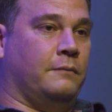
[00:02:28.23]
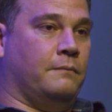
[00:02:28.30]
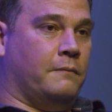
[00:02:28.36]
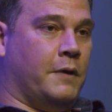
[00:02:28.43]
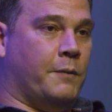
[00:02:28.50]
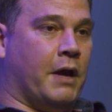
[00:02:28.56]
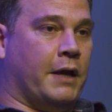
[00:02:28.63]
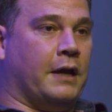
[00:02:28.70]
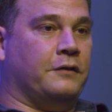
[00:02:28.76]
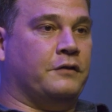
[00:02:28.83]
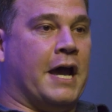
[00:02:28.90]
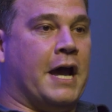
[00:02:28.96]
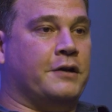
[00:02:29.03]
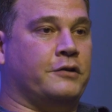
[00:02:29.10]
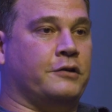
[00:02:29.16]
and in my case,
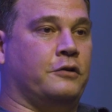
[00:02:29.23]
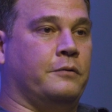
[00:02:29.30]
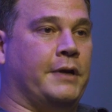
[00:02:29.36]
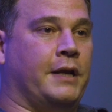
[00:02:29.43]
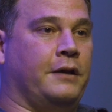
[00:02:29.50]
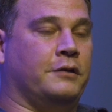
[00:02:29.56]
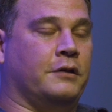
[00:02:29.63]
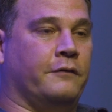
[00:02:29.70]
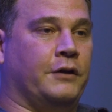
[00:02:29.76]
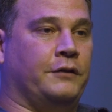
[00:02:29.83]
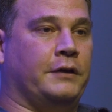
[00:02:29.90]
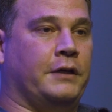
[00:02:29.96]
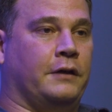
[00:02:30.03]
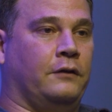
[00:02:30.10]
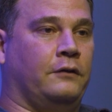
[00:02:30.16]
Azure Kubernetes
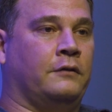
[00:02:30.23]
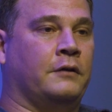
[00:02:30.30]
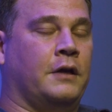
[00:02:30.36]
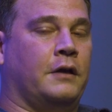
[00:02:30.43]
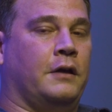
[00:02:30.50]
Service is